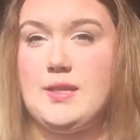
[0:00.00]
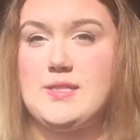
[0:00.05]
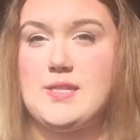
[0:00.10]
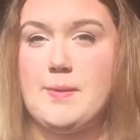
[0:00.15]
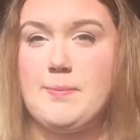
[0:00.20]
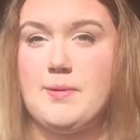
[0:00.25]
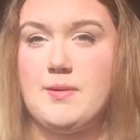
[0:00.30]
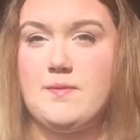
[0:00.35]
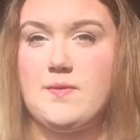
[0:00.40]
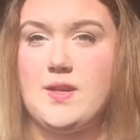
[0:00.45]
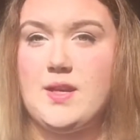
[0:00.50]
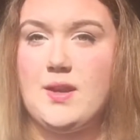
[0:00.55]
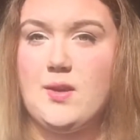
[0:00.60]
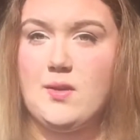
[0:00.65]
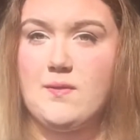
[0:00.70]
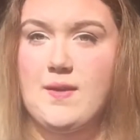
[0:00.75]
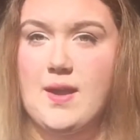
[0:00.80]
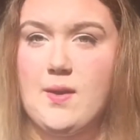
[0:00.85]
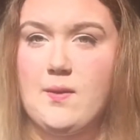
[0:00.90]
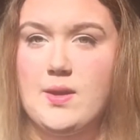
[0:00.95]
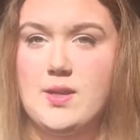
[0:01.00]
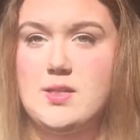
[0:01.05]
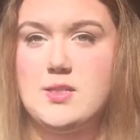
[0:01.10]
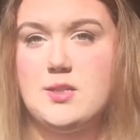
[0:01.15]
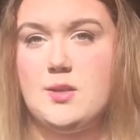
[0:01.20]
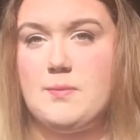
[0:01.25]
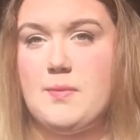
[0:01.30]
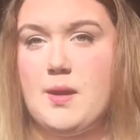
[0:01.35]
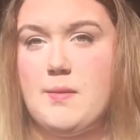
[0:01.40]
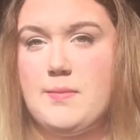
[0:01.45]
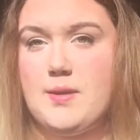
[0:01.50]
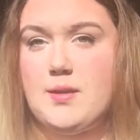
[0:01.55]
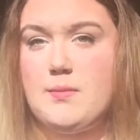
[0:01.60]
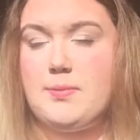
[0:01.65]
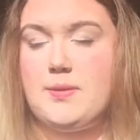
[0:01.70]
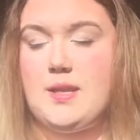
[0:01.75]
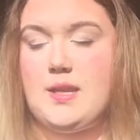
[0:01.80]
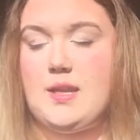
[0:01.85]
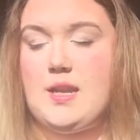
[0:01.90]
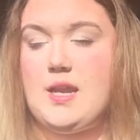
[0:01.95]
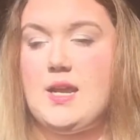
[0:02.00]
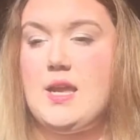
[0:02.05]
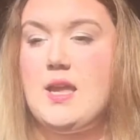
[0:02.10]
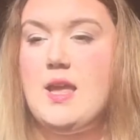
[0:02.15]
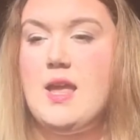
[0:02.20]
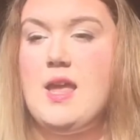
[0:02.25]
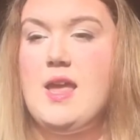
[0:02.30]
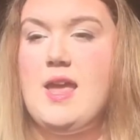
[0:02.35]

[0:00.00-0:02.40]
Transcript: separate video of how I do my meal planning.